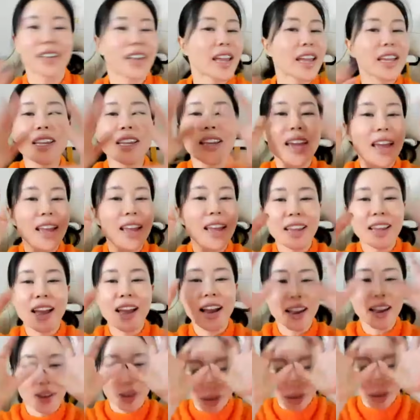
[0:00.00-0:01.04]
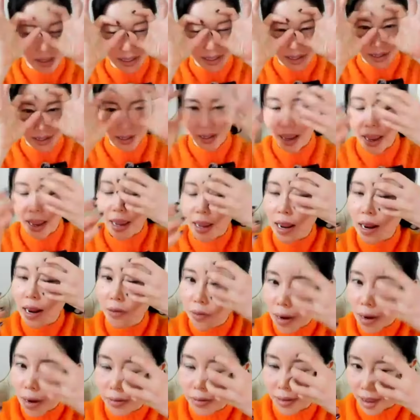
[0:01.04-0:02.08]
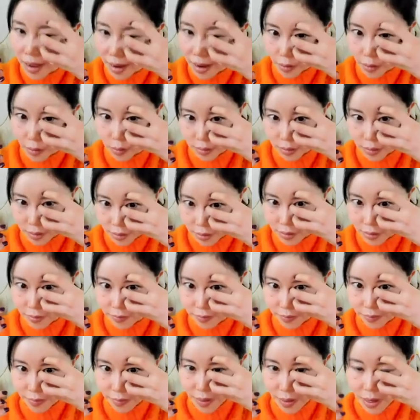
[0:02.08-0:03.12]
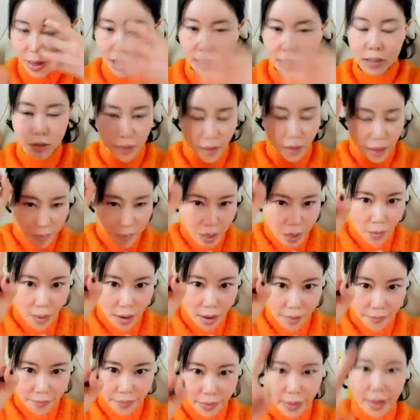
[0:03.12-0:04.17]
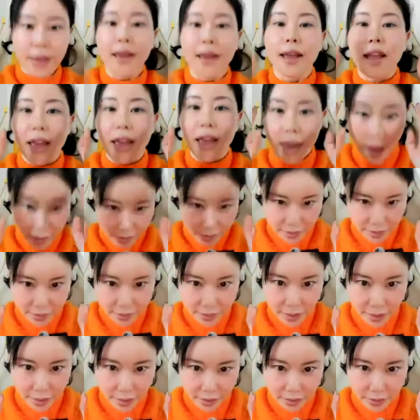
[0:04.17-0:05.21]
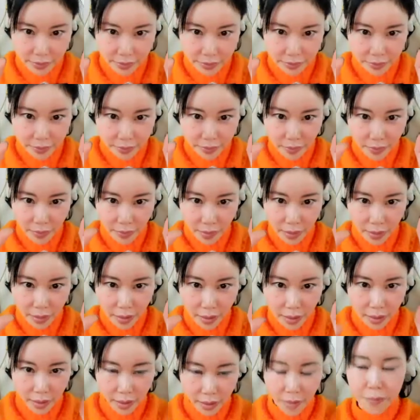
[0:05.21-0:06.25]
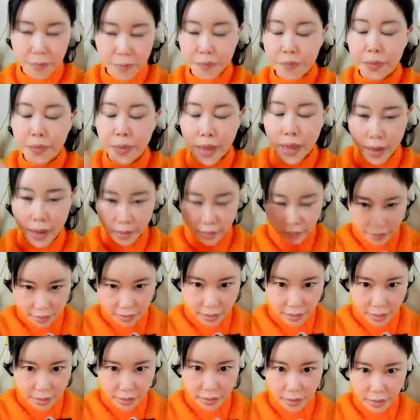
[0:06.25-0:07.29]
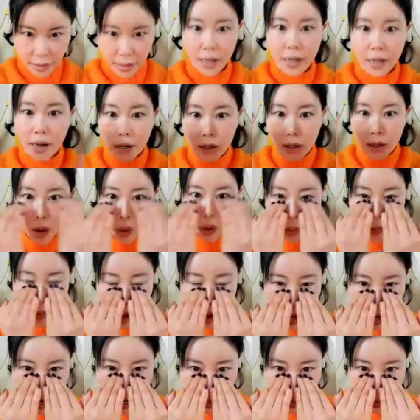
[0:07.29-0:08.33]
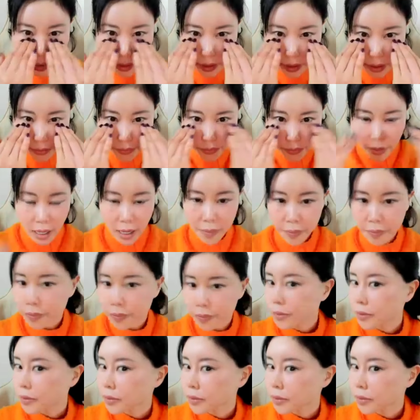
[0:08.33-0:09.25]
any eye concerns, around the eye concerns. So number one, exercise. Yep, exercise. Lower eyelid lift up.